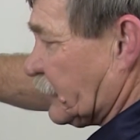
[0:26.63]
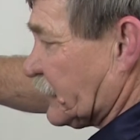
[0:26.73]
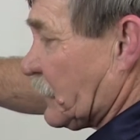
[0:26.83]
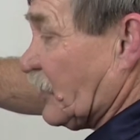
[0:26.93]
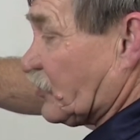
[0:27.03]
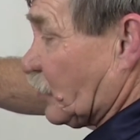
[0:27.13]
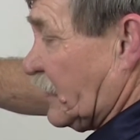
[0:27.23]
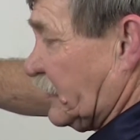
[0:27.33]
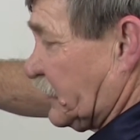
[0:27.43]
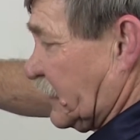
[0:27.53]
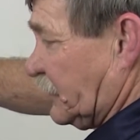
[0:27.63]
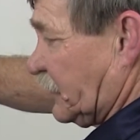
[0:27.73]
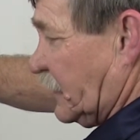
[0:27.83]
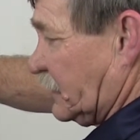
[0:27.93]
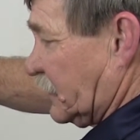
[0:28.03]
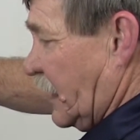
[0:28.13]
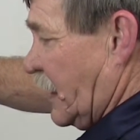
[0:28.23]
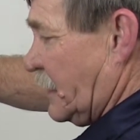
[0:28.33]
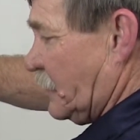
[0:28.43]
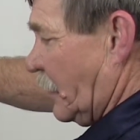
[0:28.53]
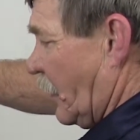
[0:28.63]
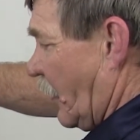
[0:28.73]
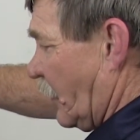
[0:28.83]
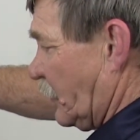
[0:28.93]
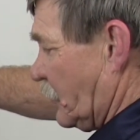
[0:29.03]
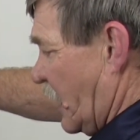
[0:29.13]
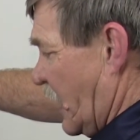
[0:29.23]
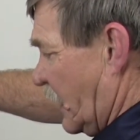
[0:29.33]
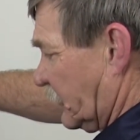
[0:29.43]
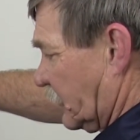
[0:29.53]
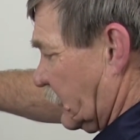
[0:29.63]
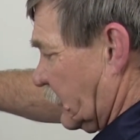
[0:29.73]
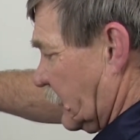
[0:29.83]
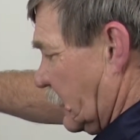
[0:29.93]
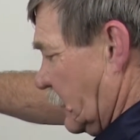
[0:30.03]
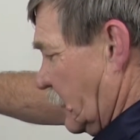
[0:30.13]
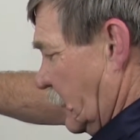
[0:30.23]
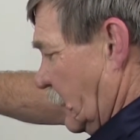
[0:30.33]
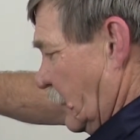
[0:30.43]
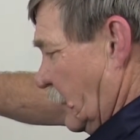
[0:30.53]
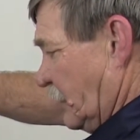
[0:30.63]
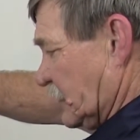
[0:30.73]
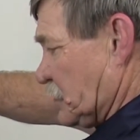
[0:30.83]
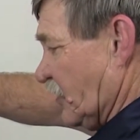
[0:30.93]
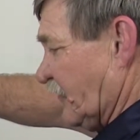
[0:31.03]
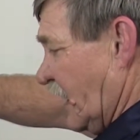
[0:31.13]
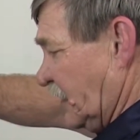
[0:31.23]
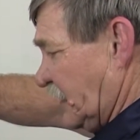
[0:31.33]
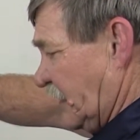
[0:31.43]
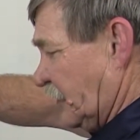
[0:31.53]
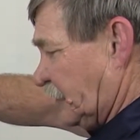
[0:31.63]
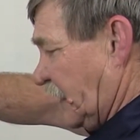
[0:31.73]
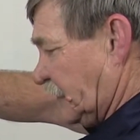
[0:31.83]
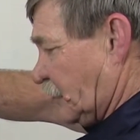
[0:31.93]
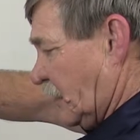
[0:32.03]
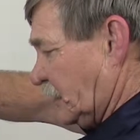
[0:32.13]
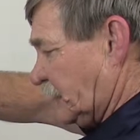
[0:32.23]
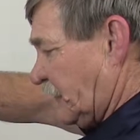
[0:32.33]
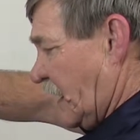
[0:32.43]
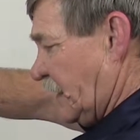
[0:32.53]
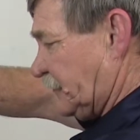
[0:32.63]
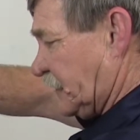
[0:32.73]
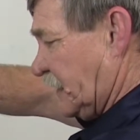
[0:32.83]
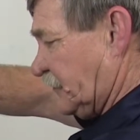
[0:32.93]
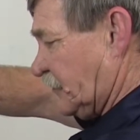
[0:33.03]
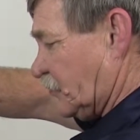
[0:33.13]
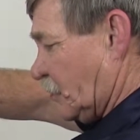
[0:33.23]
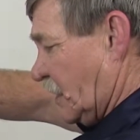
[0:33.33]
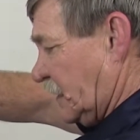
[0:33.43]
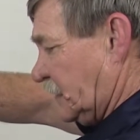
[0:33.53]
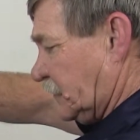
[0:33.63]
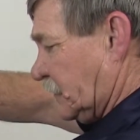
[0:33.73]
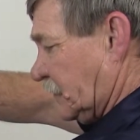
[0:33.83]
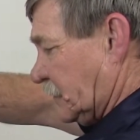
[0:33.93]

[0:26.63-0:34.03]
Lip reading: dispense 20 tickets at a time on your max. This bill validator takes 1s, 5s, 10s, and 20s.